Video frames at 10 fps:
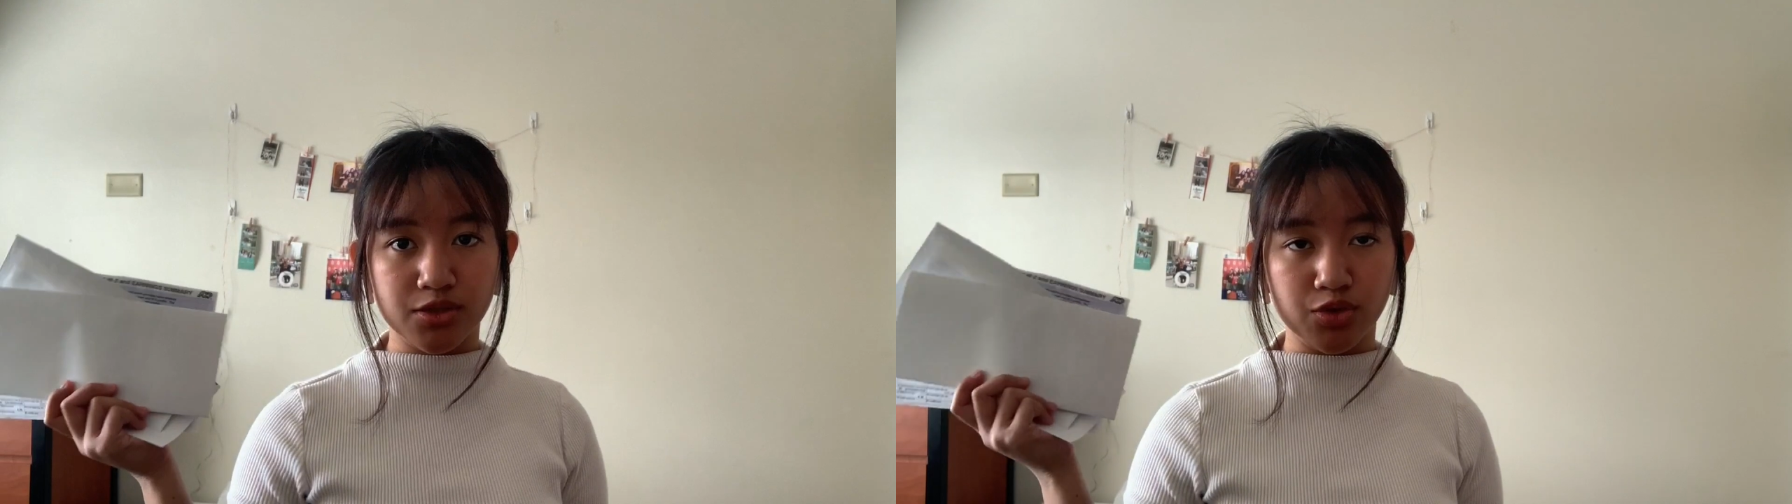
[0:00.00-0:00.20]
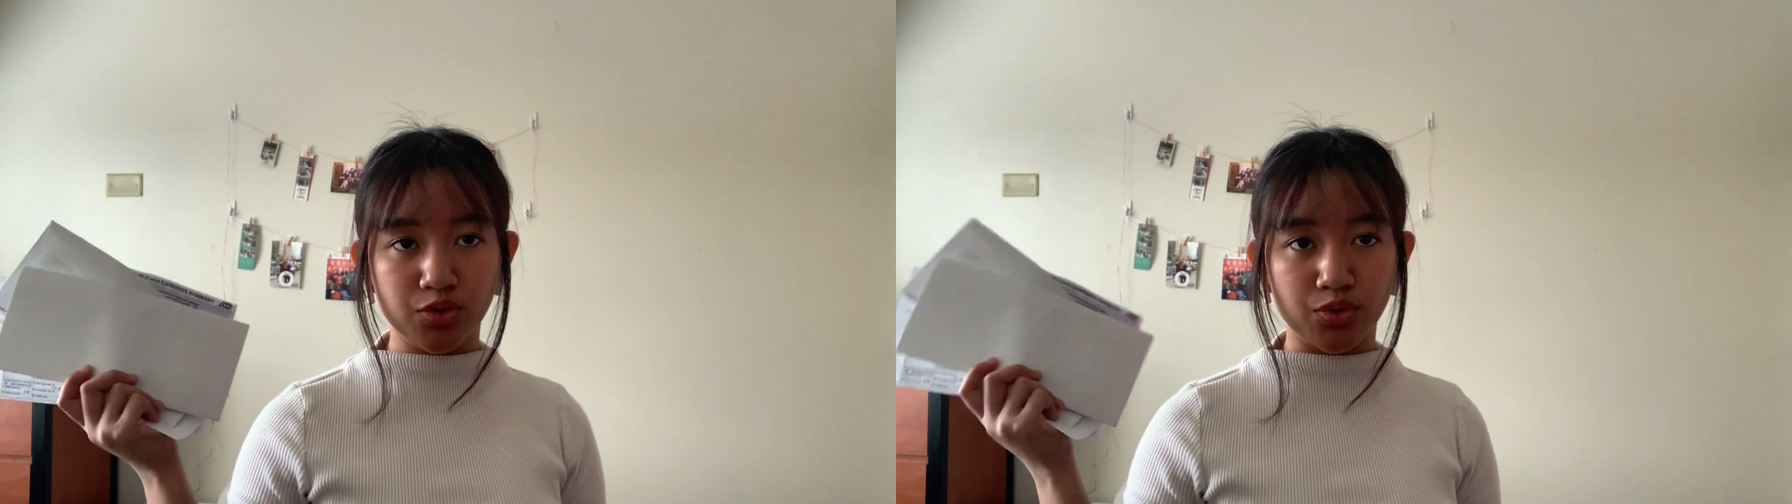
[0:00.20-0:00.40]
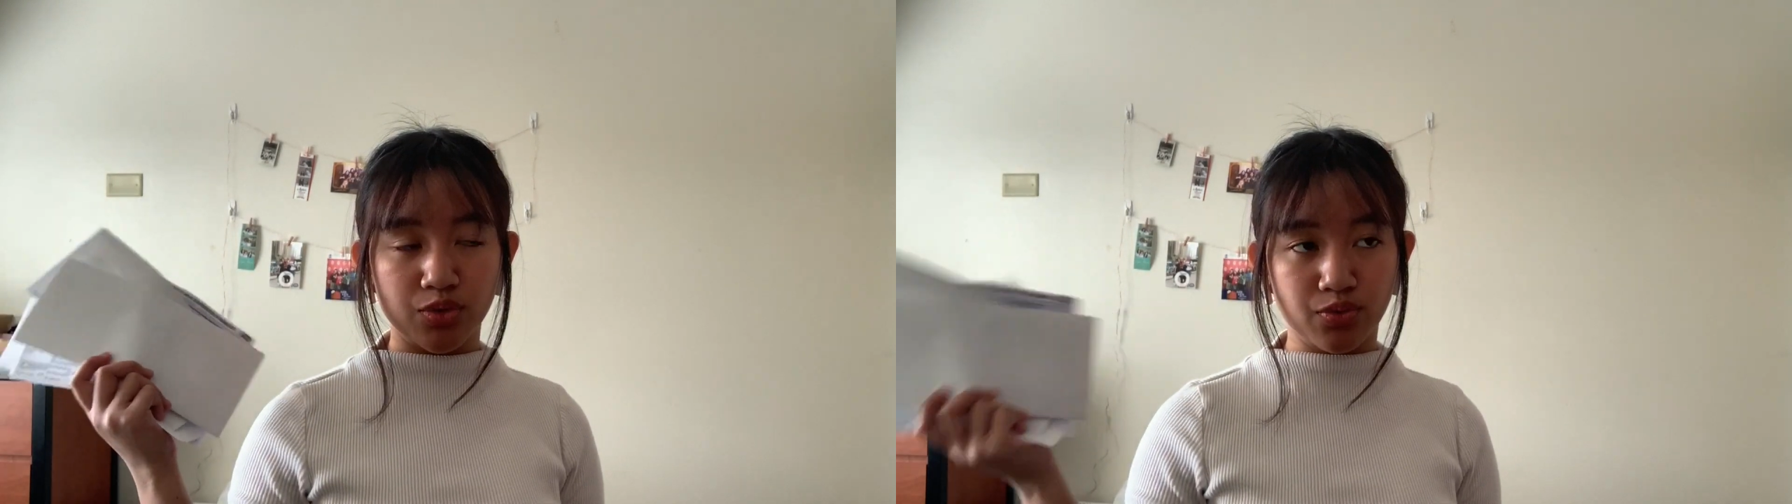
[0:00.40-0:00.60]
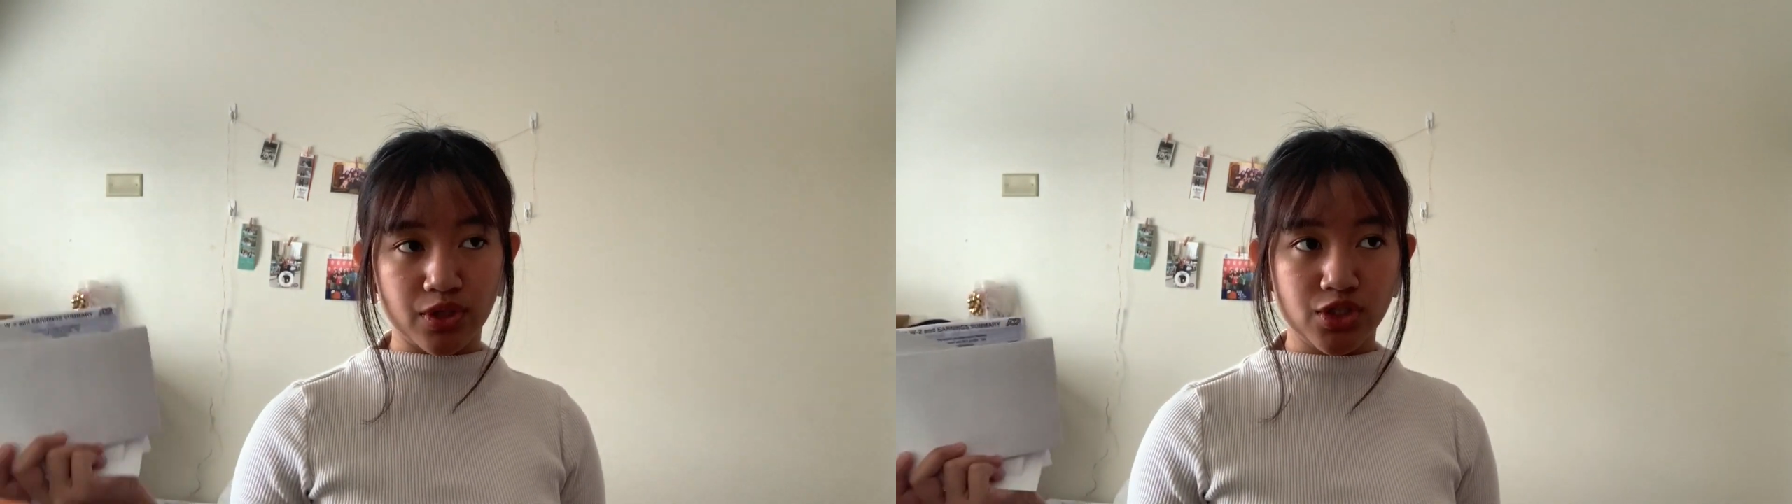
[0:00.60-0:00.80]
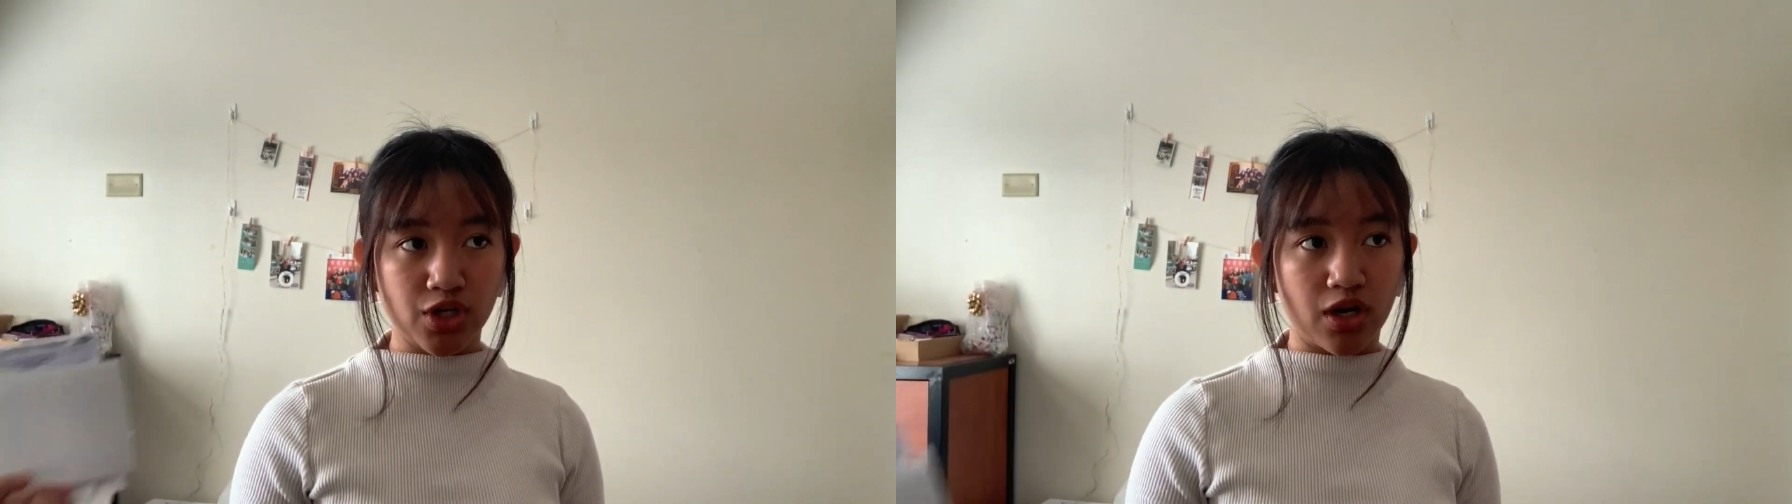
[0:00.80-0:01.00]
to the
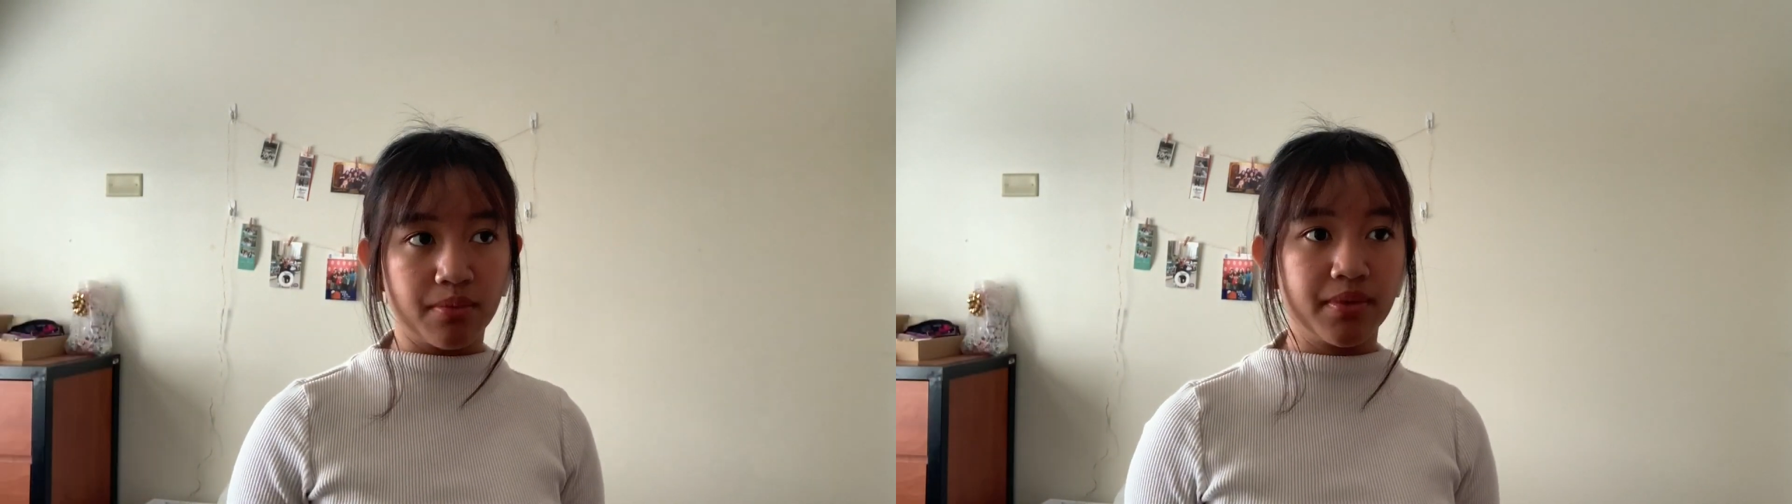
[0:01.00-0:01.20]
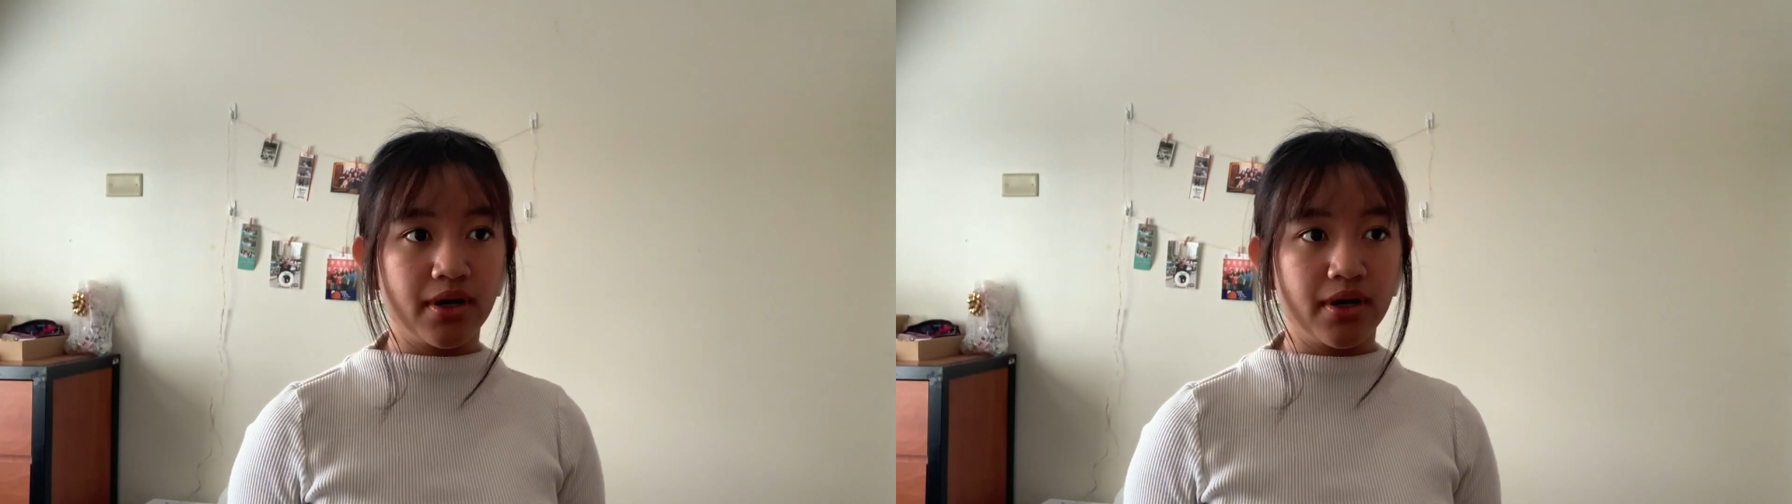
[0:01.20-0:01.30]
workshop,